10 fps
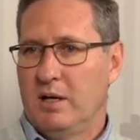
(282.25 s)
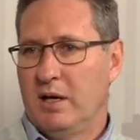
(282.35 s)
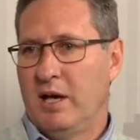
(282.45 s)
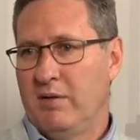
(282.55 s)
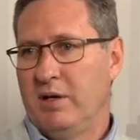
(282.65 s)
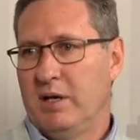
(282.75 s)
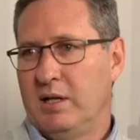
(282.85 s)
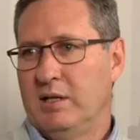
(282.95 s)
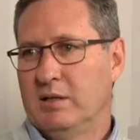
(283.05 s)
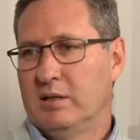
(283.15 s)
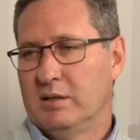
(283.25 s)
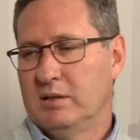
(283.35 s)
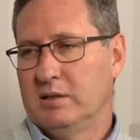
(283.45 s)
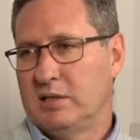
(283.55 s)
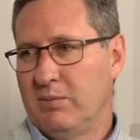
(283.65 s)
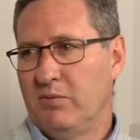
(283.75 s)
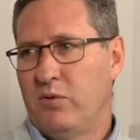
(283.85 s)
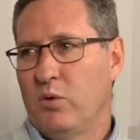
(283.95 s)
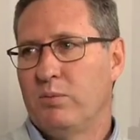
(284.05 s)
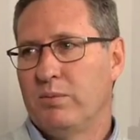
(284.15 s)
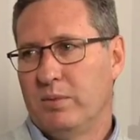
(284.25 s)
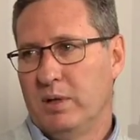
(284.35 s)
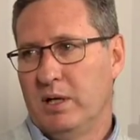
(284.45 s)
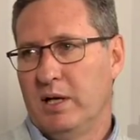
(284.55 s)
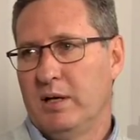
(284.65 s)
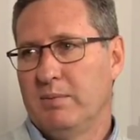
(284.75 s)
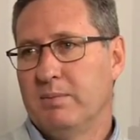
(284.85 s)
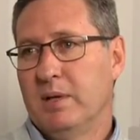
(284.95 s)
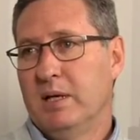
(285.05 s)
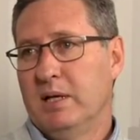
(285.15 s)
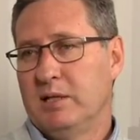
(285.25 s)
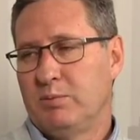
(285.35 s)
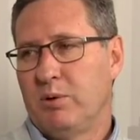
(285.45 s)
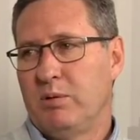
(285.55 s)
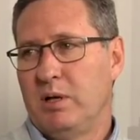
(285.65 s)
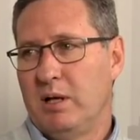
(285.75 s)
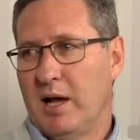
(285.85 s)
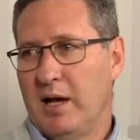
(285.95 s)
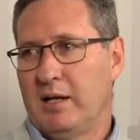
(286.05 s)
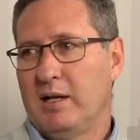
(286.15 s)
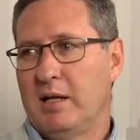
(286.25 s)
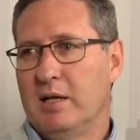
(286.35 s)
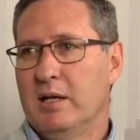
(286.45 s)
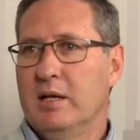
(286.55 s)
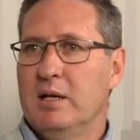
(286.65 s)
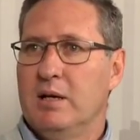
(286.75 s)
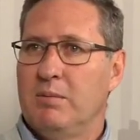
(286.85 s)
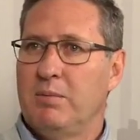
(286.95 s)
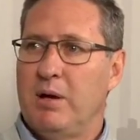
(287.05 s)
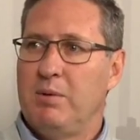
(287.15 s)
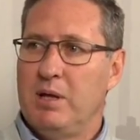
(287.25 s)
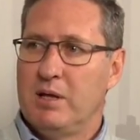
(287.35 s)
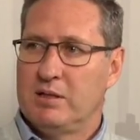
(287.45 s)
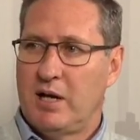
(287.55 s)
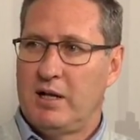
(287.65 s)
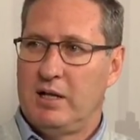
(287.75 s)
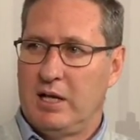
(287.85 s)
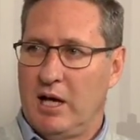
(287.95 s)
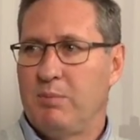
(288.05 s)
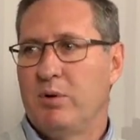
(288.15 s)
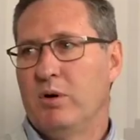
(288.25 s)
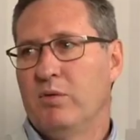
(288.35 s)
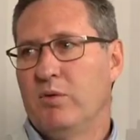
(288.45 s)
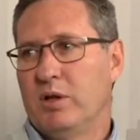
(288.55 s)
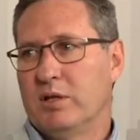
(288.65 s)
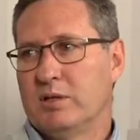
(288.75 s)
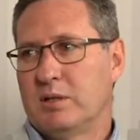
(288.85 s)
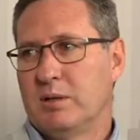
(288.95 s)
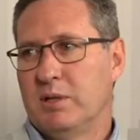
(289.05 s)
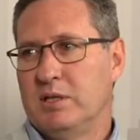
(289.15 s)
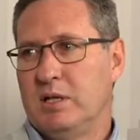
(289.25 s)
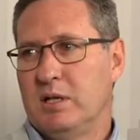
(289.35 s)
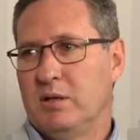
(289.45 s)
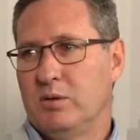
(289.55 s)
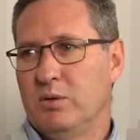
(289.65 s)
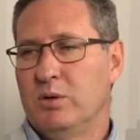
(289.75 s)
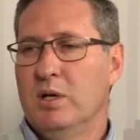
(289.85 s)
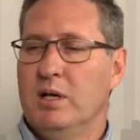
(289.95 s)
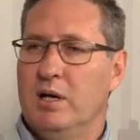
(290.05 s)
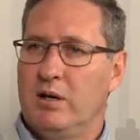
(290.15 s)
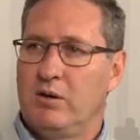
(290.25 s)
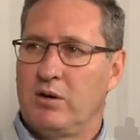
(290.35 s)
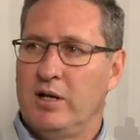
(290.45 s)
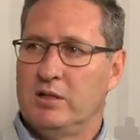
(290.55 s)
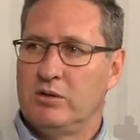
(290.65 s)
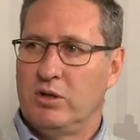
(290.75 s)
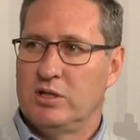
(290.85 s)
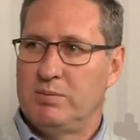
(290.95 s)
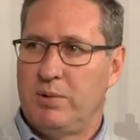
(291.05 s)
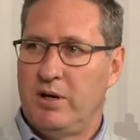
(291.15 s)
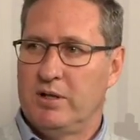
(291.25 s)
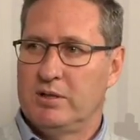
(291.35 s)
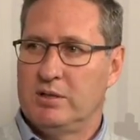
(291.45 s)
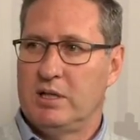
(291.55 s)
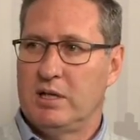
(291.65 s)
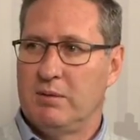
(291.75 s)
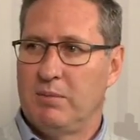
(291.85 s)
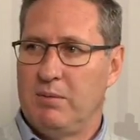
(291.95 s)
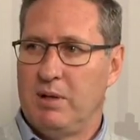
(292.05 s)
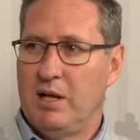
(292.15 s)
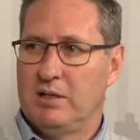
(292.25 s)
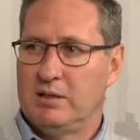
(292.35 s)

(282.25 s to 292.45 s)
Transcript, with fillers: uh, having it in some form um, is probably likely. Maybe the tightening up of what this committee can do and greater transparency and maybe less